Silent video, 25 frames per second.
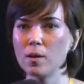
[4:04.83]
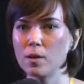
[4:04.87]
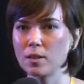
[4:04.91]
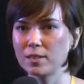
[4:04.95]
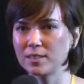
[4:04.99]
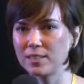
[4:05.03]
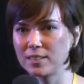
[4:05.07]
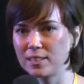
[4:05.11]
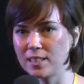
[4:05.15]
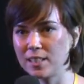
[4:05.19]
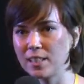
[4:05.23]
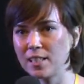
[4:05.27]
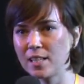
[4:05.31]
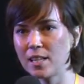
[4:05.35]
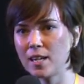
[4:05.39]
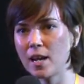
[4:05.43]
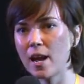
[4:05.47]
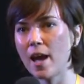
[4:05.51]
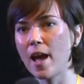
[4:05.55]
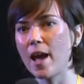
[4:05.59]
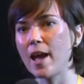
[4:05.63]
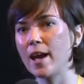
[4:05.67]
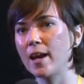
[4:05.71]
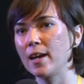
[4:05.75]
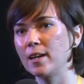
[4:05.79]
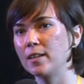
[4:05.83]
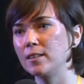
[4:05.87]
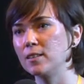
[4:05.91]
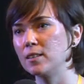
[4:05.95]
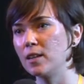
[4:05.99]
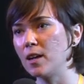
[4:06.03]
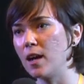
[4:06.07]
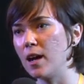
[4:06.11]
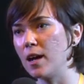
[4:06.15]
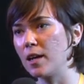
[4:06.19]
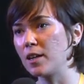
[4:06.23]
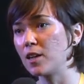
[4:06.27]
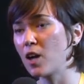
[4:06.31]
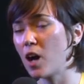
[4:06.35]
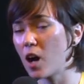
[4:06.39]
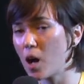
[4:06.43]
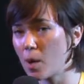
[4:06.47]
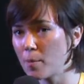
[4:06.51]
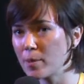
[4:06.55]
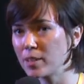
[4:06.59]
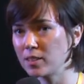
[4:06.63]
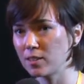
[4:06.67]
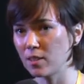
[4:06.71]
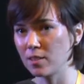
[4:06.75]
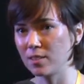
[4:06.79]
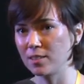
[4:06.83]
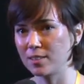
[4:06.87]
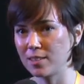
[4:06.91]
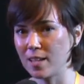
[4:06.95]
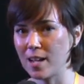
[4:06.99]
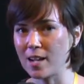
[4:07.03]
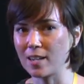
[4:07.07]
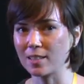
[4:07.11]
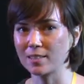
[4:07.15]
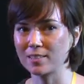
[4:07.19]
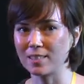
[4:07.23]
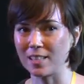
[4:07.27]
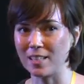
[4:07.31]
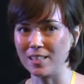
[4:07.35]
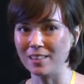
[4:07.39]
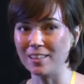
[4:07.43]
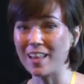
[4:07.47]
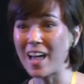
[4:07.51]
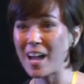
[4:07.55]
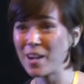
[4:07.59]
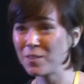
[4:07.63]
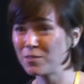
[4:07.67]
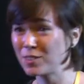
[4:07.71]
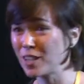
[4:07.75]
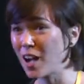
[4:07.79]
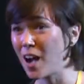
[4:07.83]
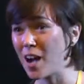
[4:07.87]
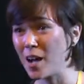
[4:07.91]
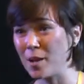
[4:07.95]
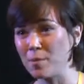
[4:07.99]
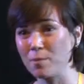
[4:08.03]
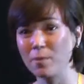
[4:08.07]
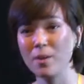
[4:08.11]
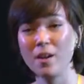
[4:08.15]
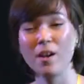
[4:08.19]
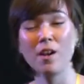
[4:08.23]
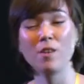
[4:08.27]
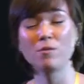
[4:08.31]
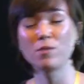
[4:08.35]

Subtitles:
see and comment on the text in live time